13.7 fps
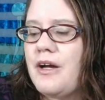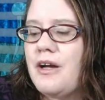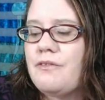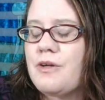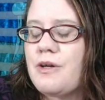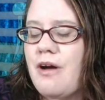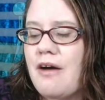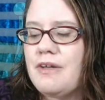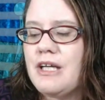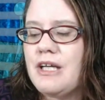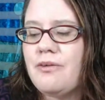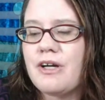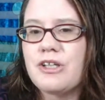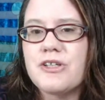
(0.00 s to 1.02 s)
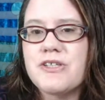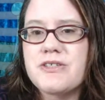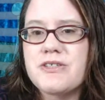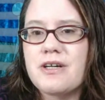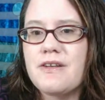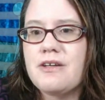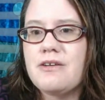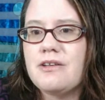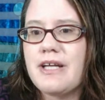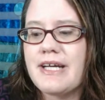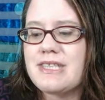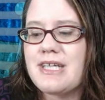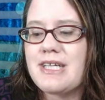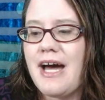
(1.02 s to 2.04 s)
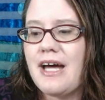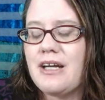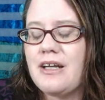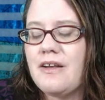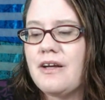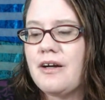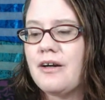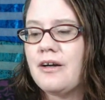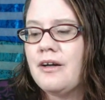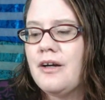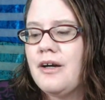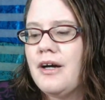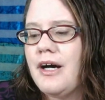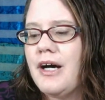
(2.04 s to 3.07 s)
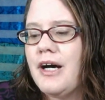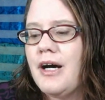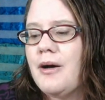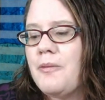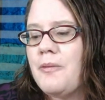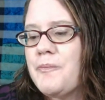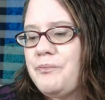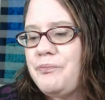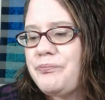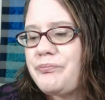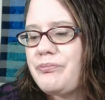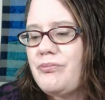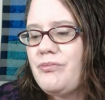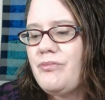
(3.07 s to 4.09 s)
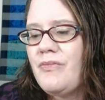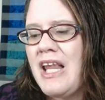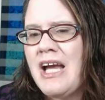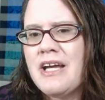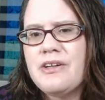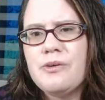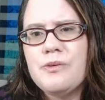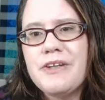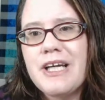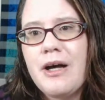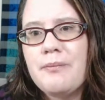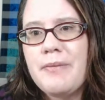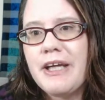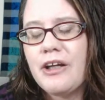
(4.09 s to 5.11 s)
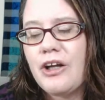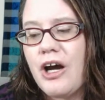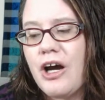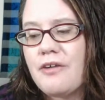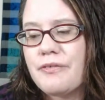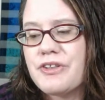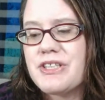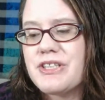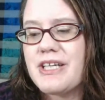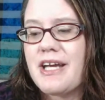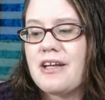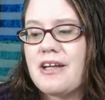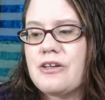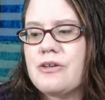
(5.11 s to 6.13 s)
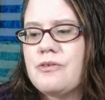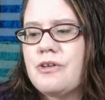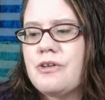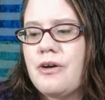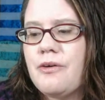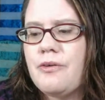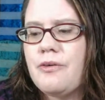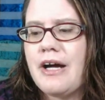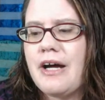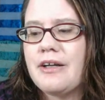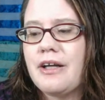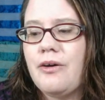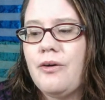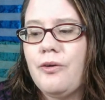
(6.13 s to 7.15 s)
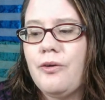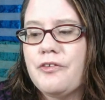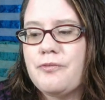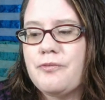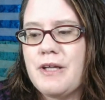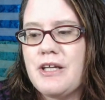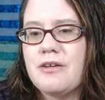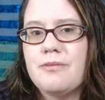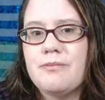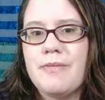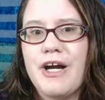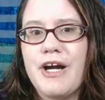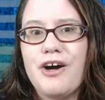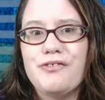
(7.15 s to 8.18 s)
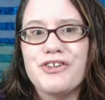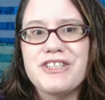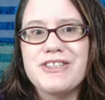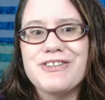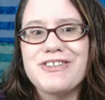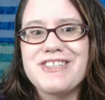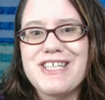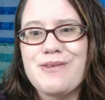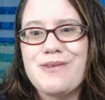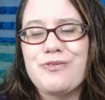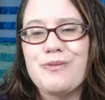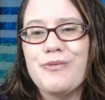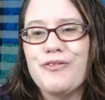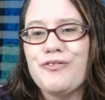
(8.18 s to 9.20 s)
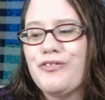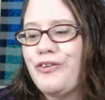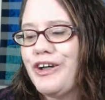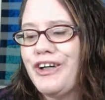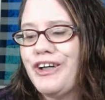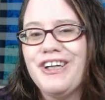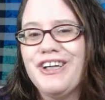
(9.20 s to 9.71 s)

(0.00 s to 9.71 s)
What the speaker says: any questions or anything you'd like to add in there, I don't think I'll make an offer today. You know how to get a hold of me. My offer is still the same from before.